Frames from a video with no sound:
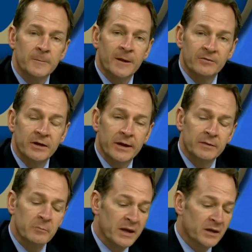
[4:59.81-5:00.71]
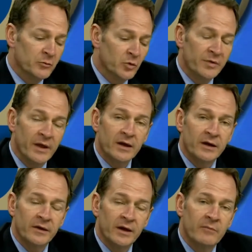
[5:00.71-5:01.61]
The FDA didn't make them do it, that kind
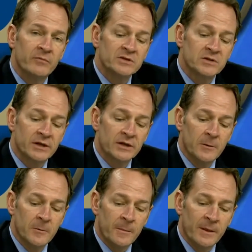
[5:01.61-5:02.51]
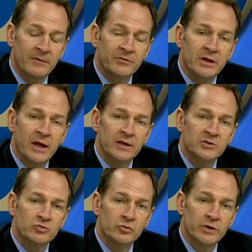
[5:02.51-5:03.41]
of thing. Obviously, the FDA is
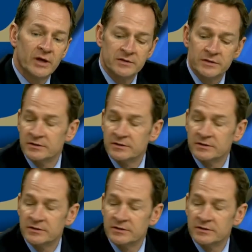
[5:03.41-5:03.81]
scrutinizing these